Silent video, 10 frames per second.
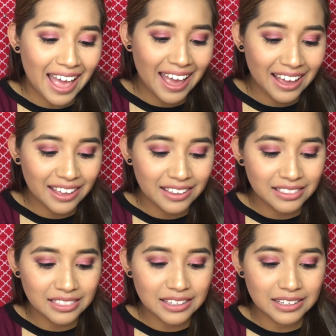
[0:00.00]

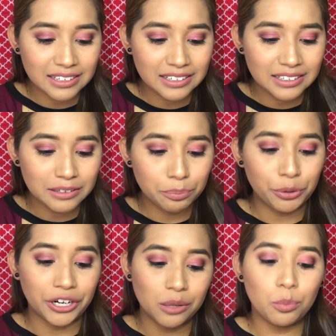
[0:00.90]
And the
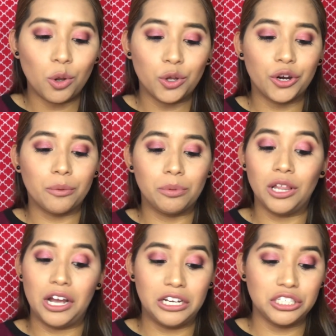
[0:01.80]
Pretty Vulgar
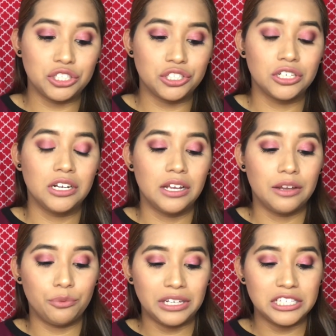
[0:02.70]
Blush
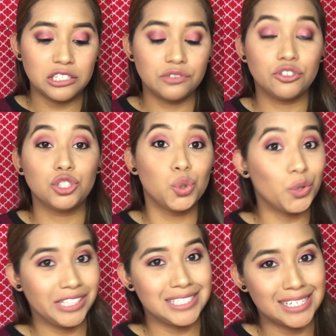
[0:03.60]
retails for
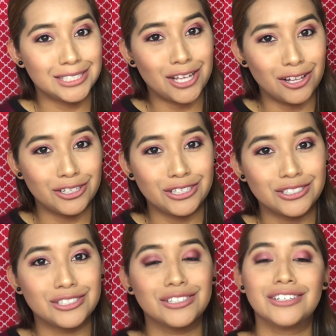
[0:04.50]

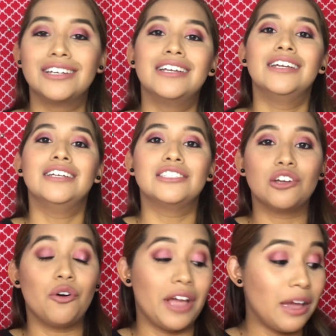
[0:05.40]
$26.
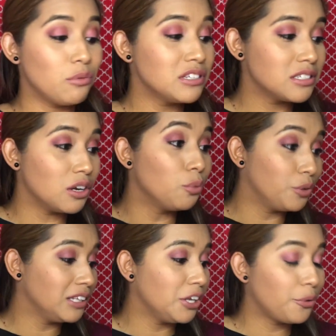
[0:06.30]
So it was a
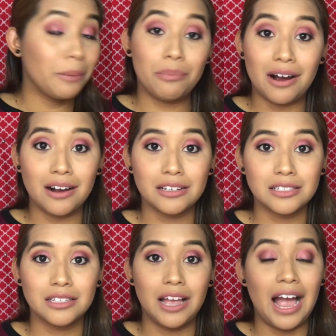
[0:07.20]
really great
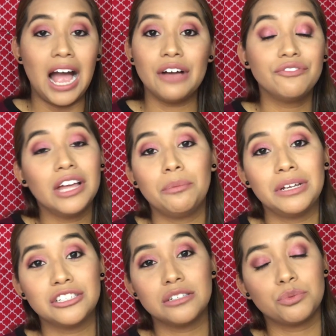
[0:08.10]
box. I have not
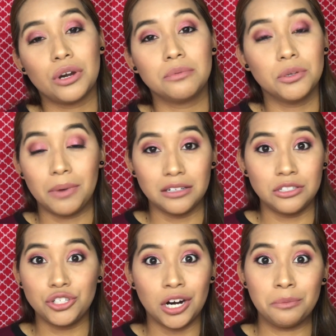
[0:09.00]
been subscribed to
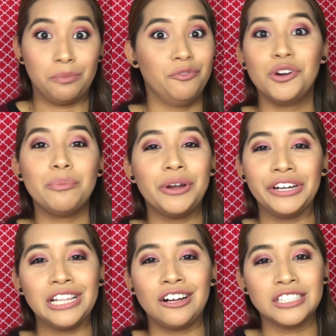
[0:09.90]
BoxyCharm for a
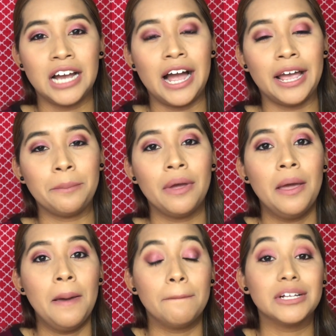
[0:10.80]
very long time,
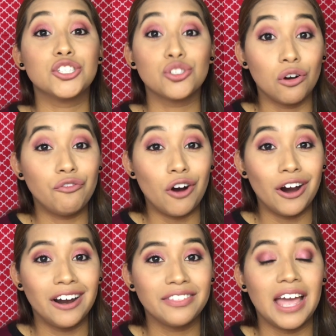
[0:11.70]
but so
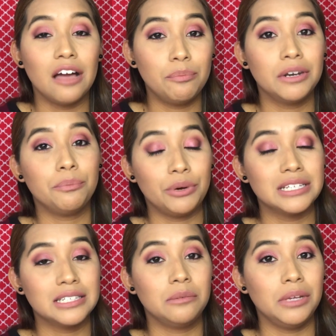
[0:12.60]
far they have been
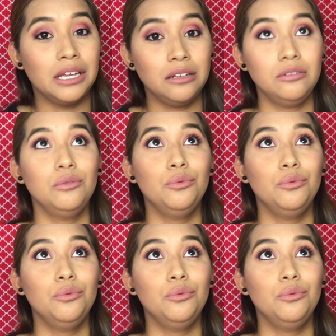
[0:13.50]
impressing me